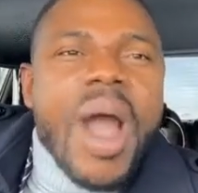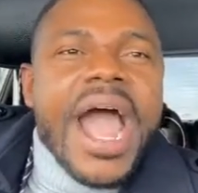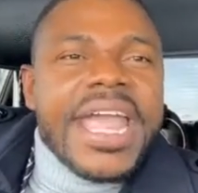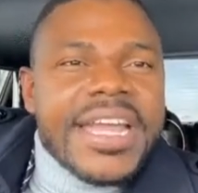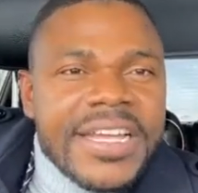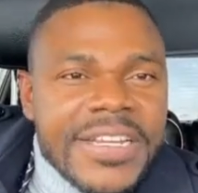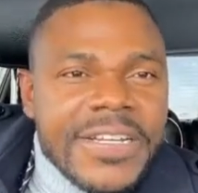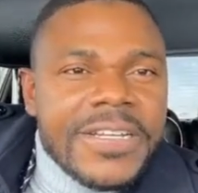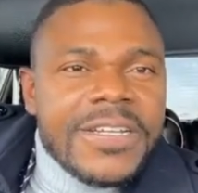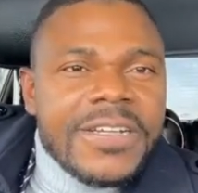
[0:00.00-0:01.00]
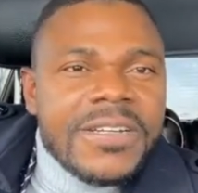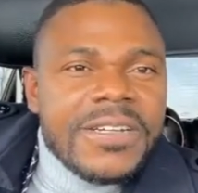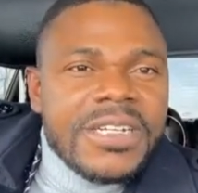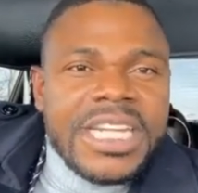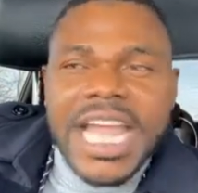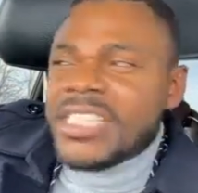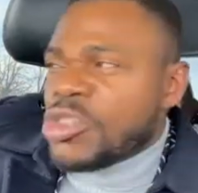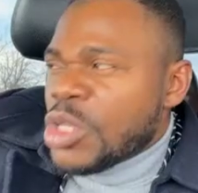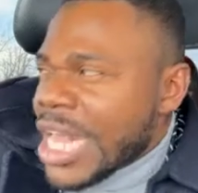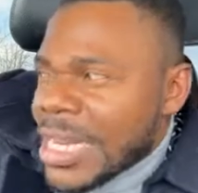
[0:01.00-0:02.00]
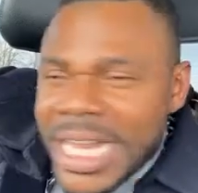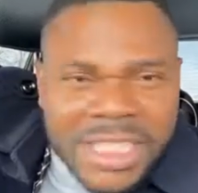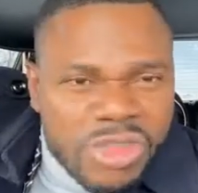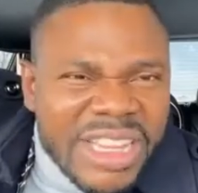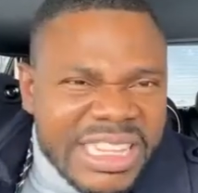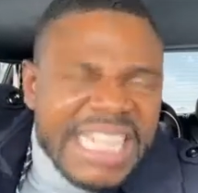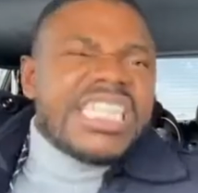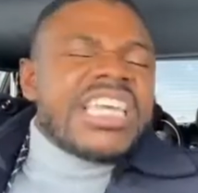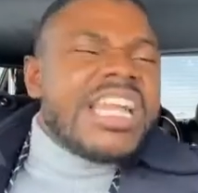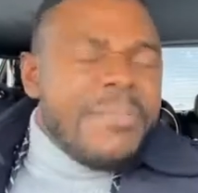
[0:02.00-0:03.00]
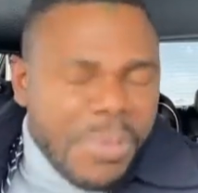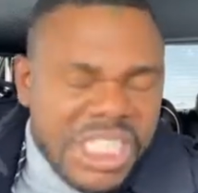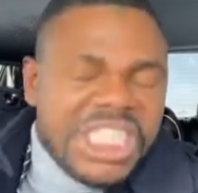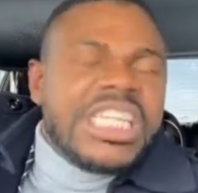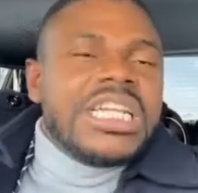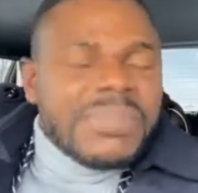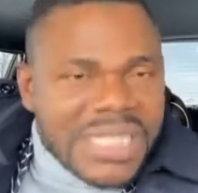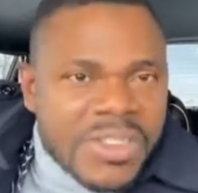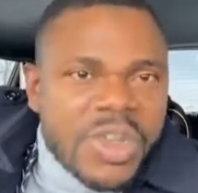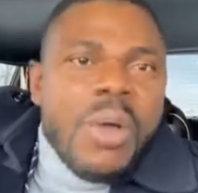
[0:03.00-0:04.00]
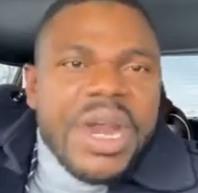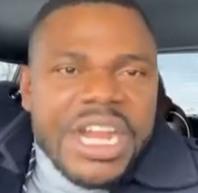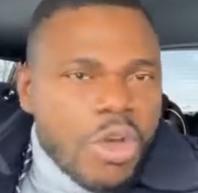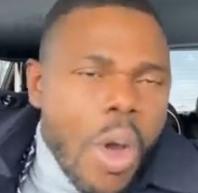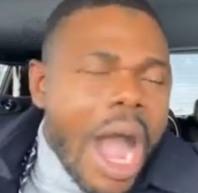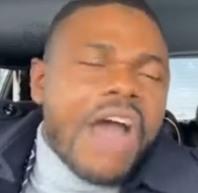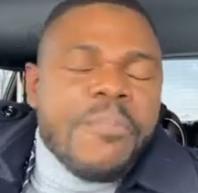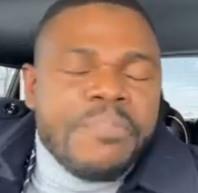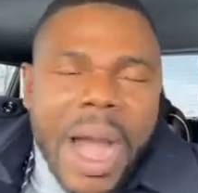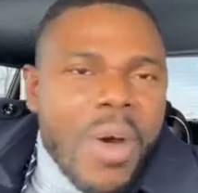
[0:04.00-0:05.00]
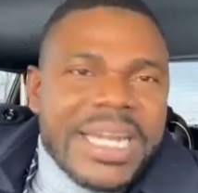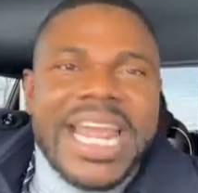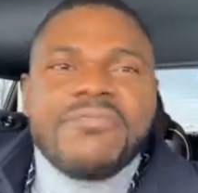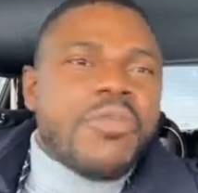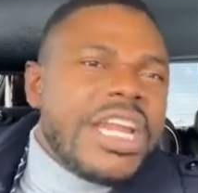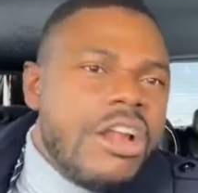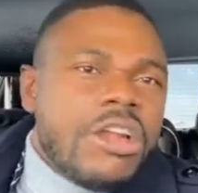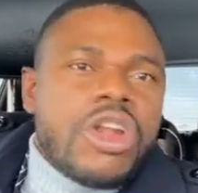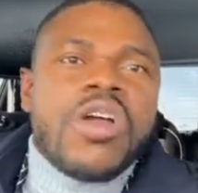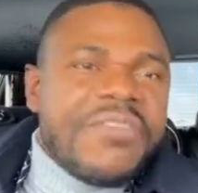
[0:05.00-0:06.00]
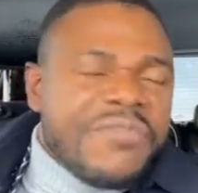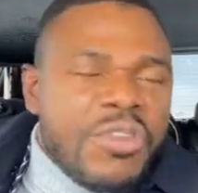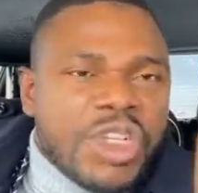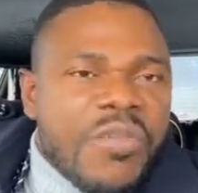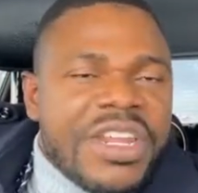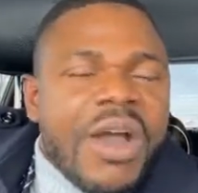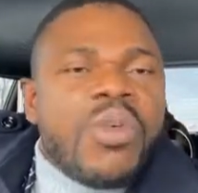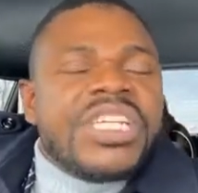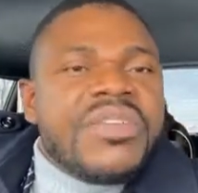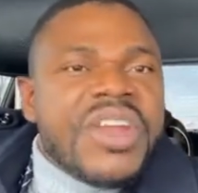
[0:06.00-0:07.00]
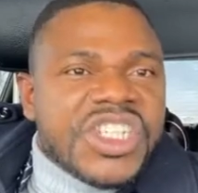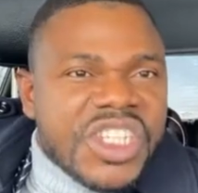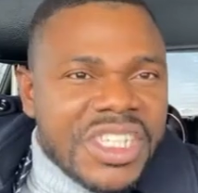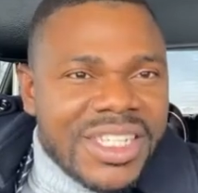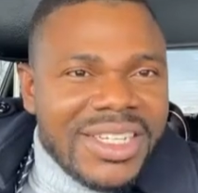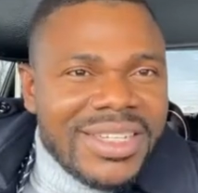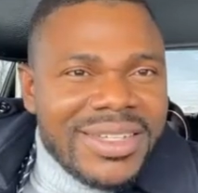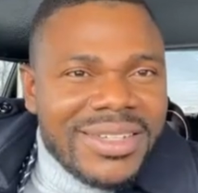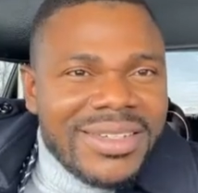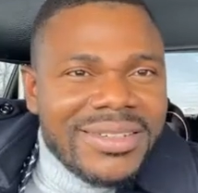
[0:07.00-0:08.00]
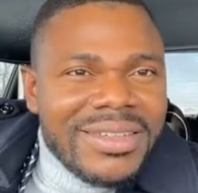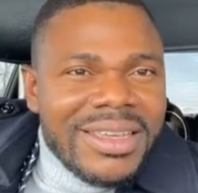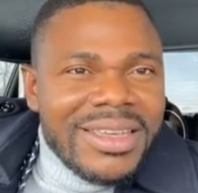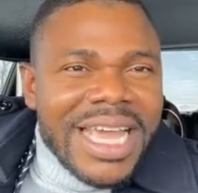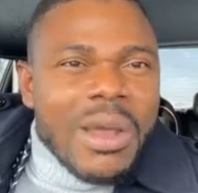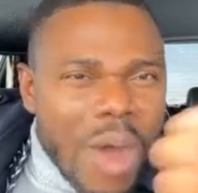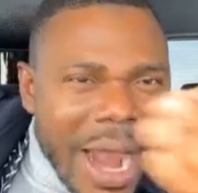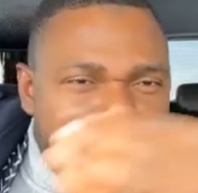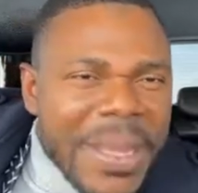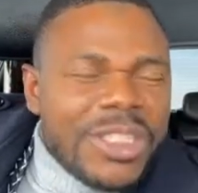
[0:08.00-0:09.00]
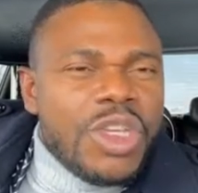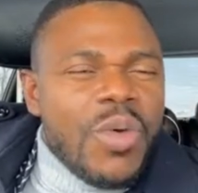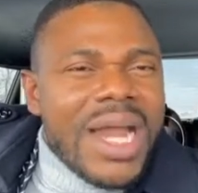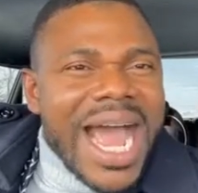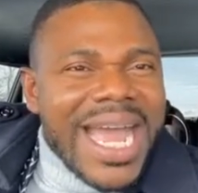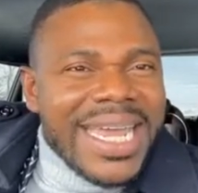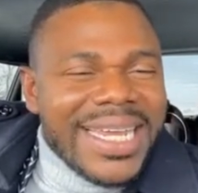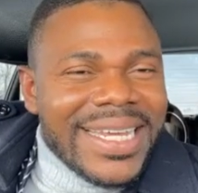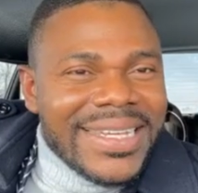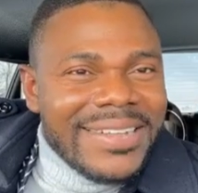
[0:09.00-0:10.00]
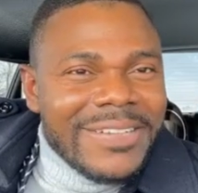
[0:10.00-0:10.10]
Why? They are they are strategically positioning themselves so that when they go out of power, they have already locked the future of their whole generation. And what happened to you and I?